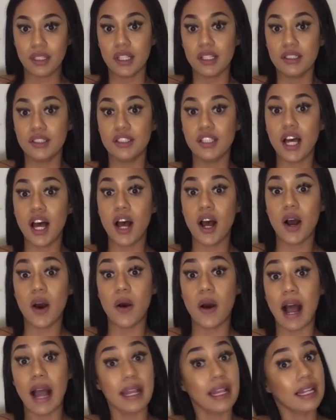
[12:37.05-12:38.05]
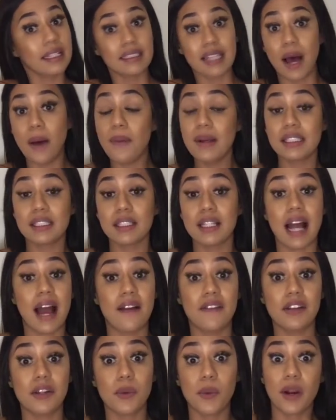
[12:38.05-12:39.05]
So, I guess I wasn't
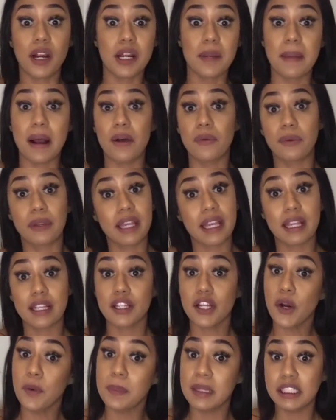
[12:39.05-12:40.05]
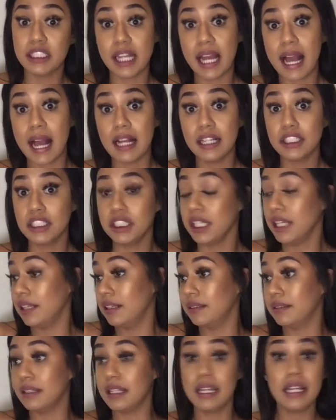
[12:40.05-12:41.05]
having to worry about kicking no bitch ass
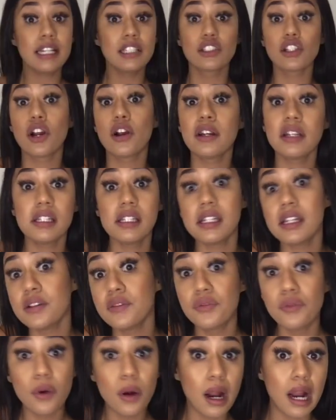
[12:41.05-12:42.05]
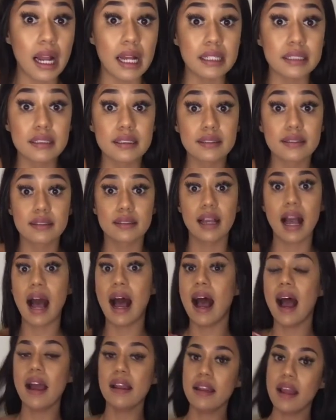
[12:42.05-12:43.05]
shit. The niggas already did it for us.
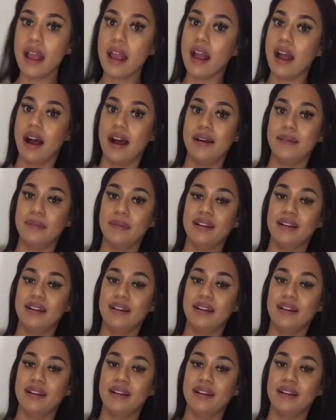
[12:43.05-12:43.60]
God damn.